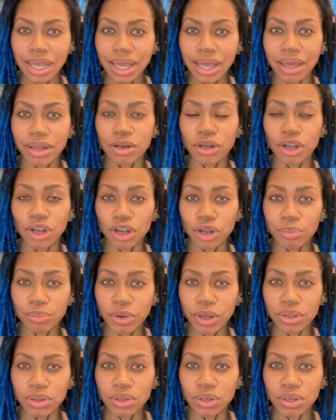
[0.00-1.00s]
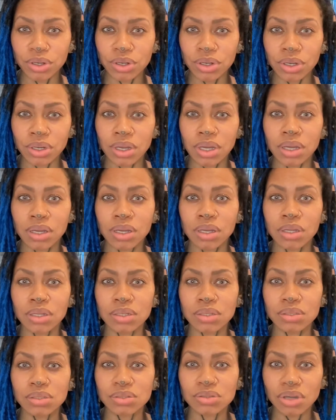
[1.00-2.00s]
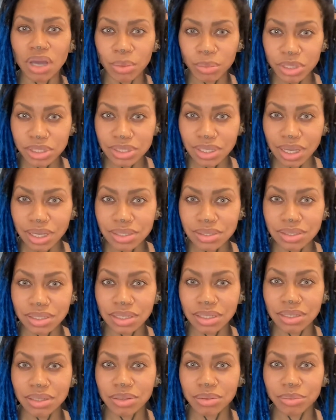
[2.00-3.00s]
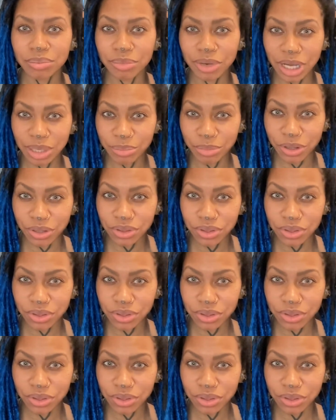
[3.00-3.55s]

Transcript: and her mother traumatizing my mother